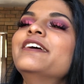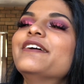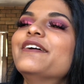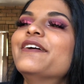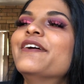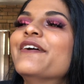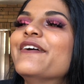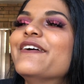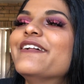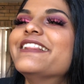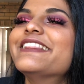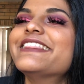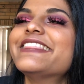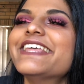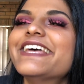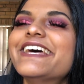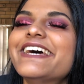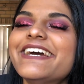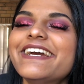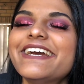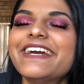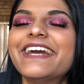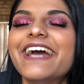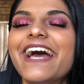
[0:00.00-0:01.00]
all
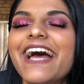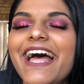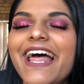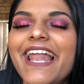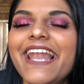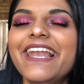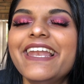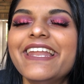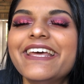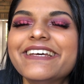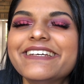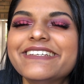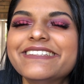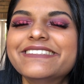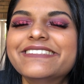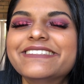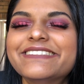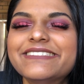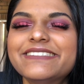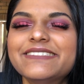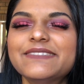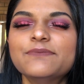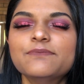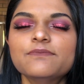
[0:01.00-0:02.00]
the
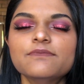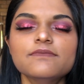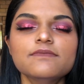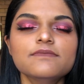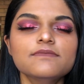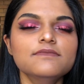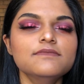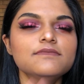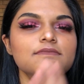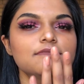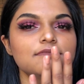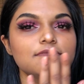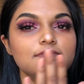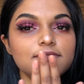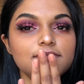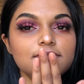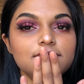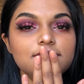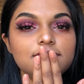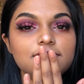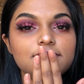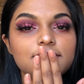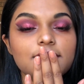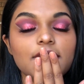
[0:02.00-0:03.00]
colors.
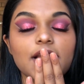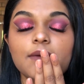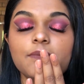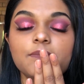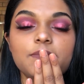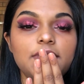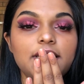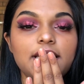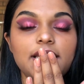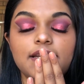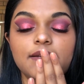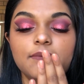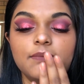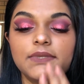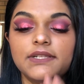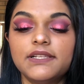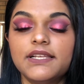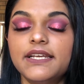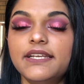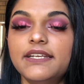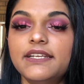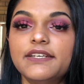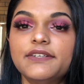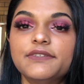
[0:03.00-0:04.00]
Ungettable,
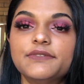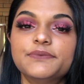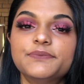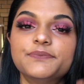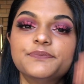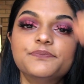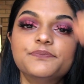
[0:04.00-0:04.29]
I know.